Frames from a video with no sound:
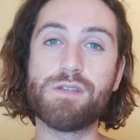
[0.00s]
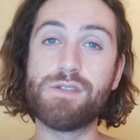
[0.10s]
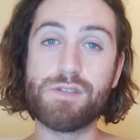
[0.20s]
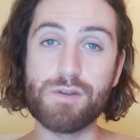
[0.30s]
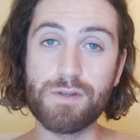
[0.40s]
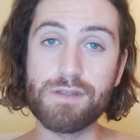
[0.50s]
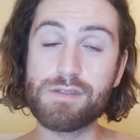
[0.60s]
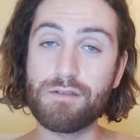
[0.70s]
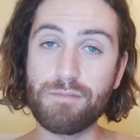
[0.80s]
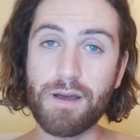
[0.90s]

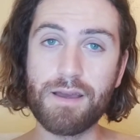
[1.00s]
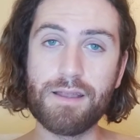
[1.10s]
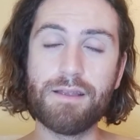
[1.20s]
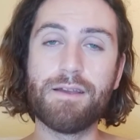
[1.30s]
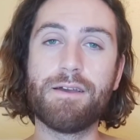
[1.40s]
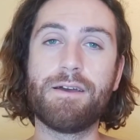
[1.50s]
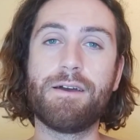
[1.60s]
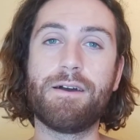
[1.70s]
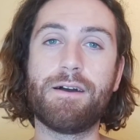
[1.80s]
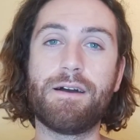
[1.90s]
students of mine
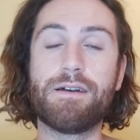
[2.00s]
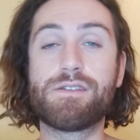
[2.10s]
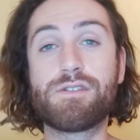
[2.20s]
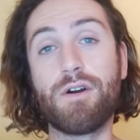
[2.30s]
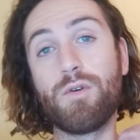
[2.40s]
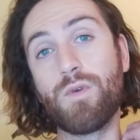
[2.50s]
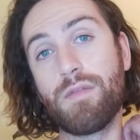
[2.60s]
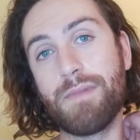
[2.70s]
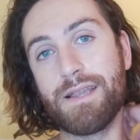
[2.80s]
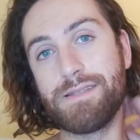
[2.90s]
start
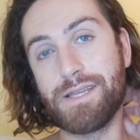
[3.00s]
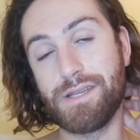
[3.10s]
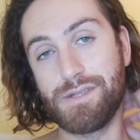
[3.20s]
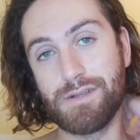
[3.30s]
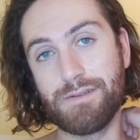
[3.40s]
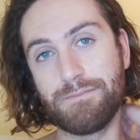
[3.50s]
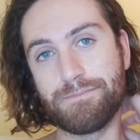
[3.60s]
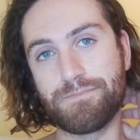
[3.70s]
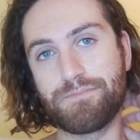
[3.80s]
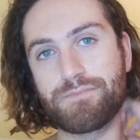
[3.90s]
with meditation
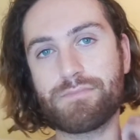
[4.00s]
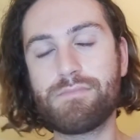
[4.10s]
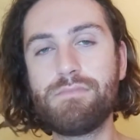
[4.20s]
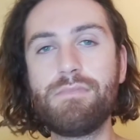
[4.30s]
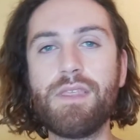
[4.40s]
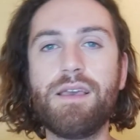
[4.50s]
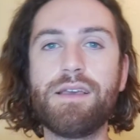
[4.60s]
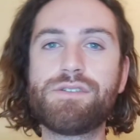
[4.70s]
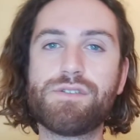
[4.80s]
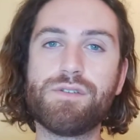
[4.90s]

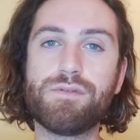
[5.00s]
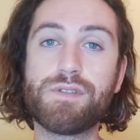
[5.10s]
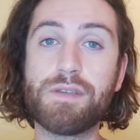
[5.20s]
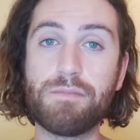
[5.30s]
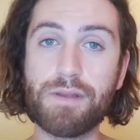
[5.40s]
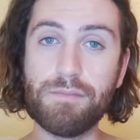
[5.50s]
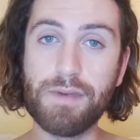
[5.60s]
is to simply